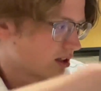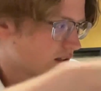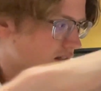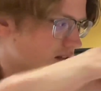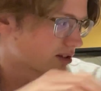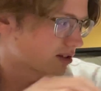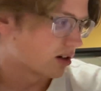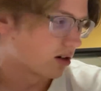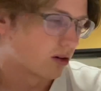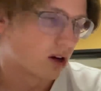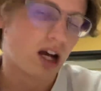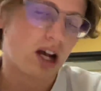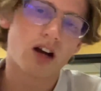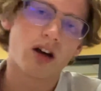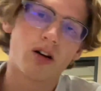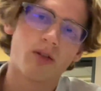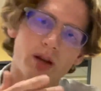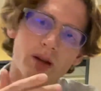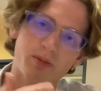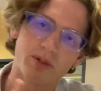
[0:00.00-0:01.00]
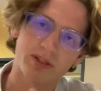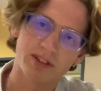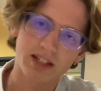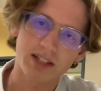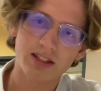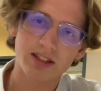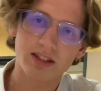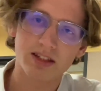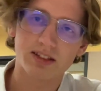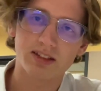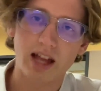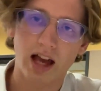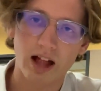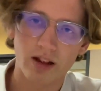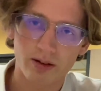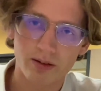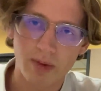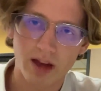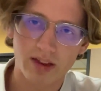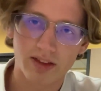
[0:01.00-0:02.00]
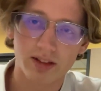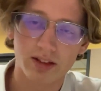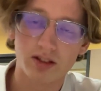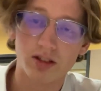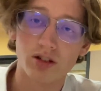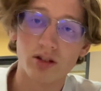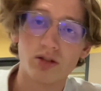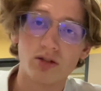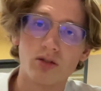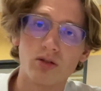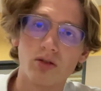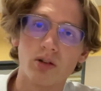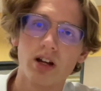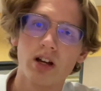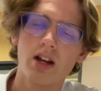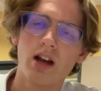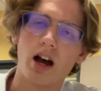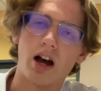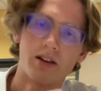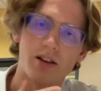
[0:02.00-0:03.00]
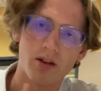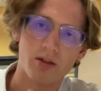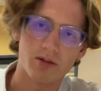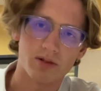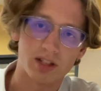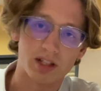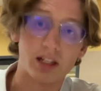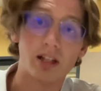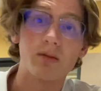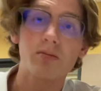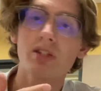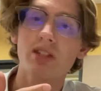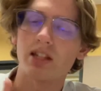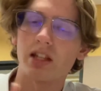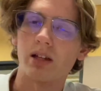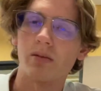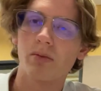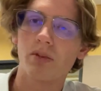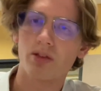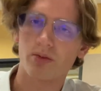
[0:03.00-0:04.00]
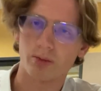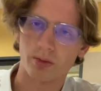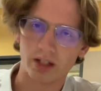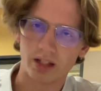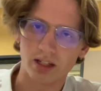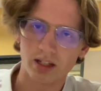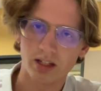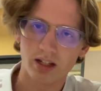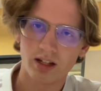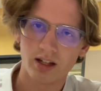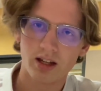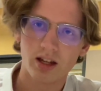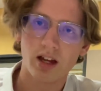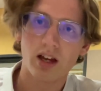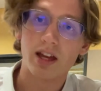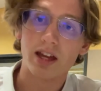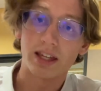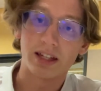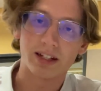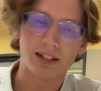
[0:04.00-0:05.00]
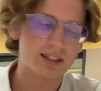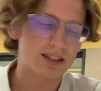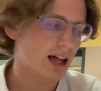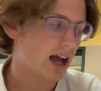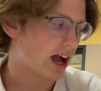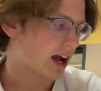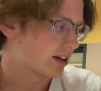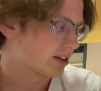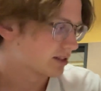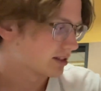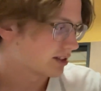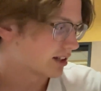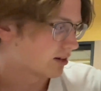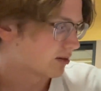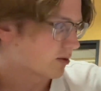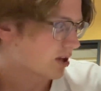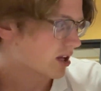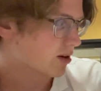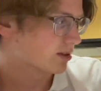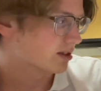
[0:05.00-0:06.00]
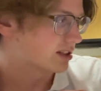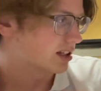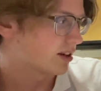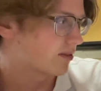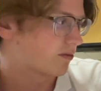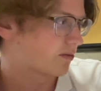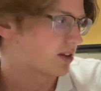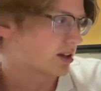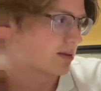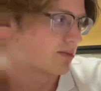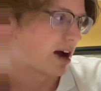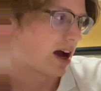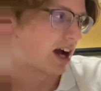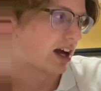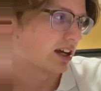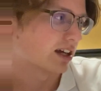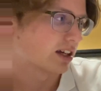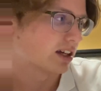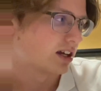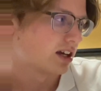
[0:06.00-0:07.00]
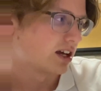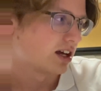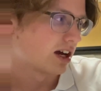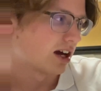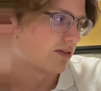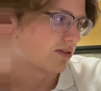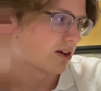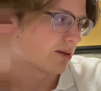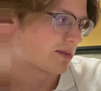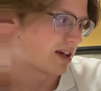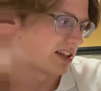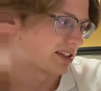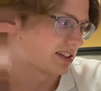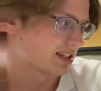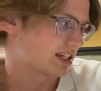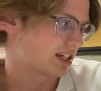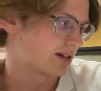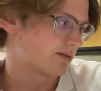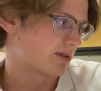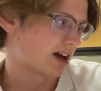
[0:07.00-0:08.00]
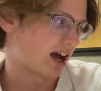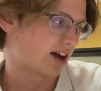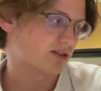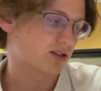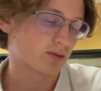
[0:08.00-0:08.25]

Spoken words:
So we presented this gallery method to another team, Team 3, in class, and we received feedback from that team after